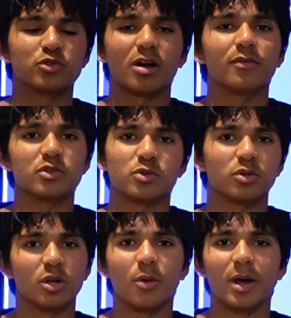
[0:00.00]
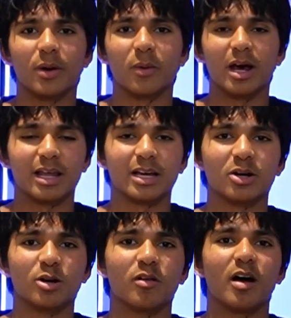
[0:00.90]
travels no matter where they
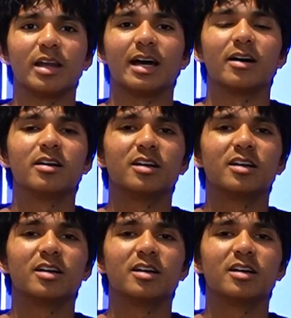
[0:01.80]
go right now.